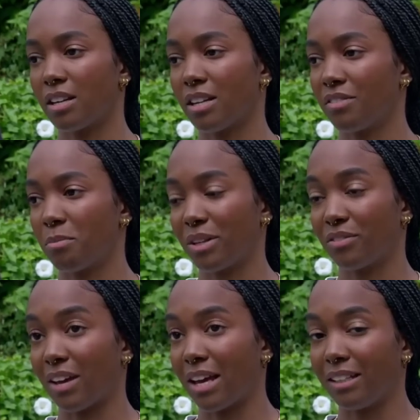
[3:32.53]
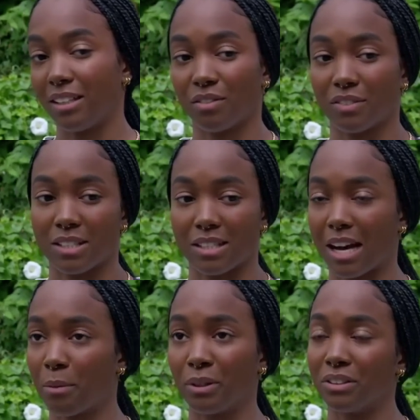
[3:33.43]
I never meant for any of this to
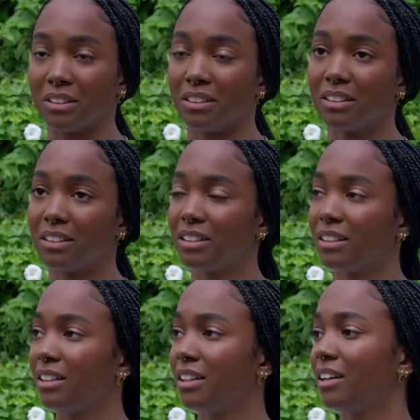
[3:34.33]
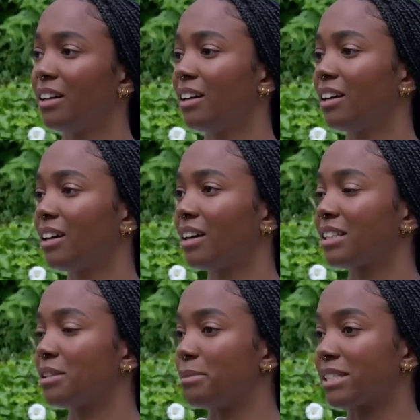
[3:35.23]
happen. I
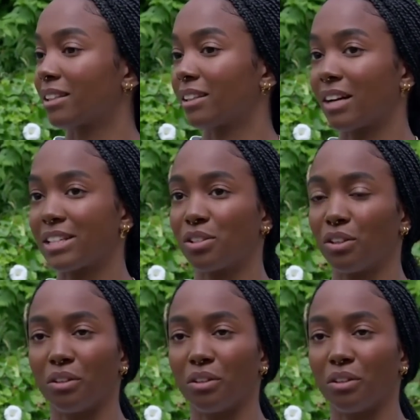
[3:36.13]
didn't mean to lie to